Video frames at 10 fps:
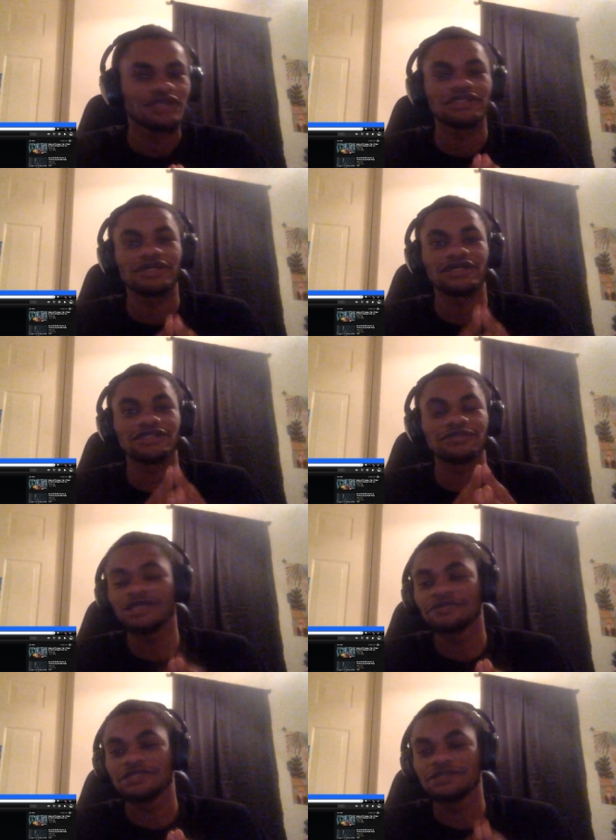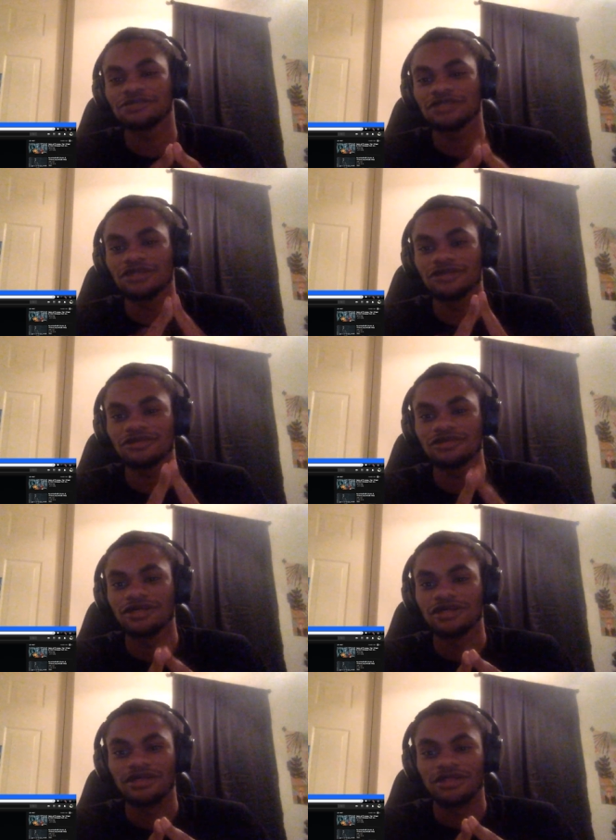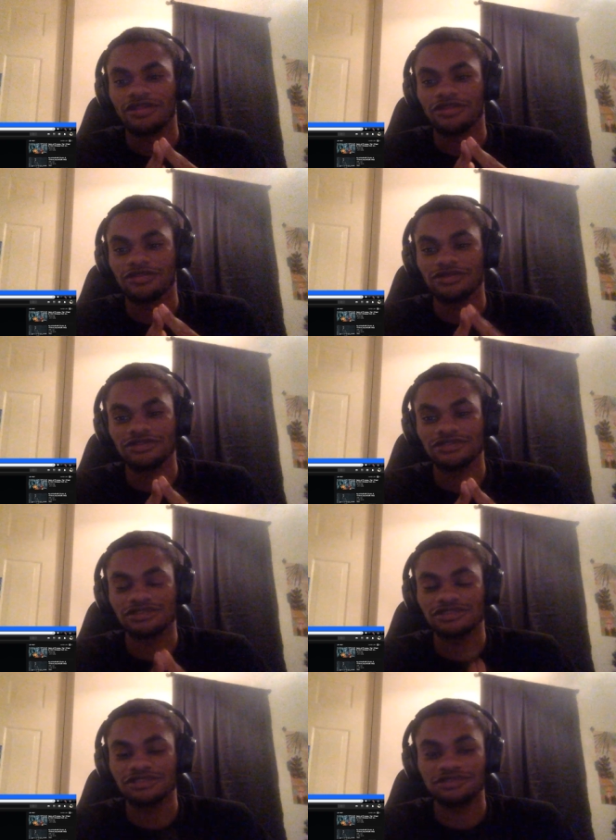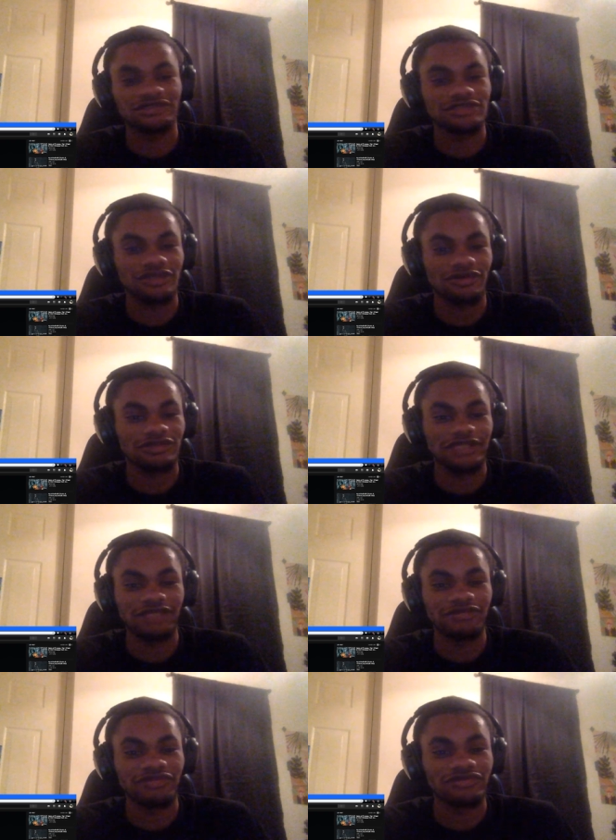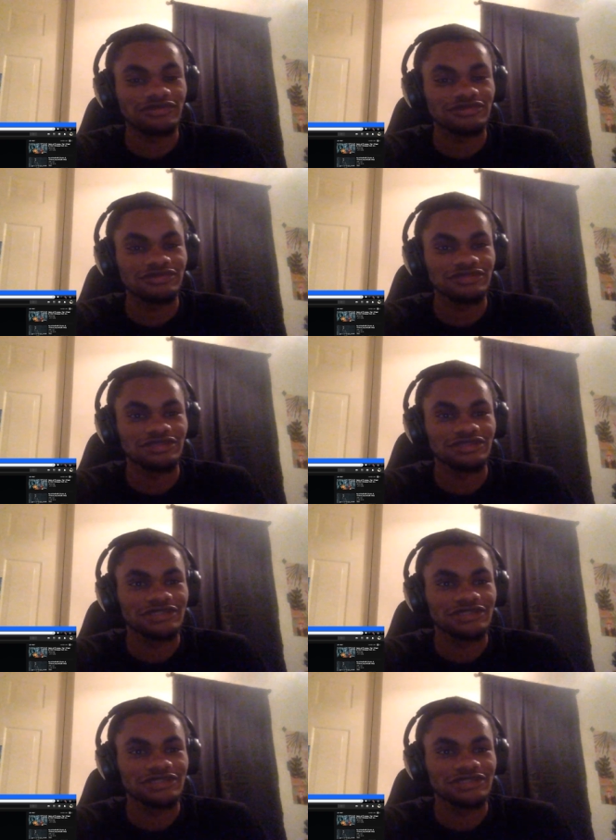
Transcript: Now, as many people know, there's this series called Game of Thrones.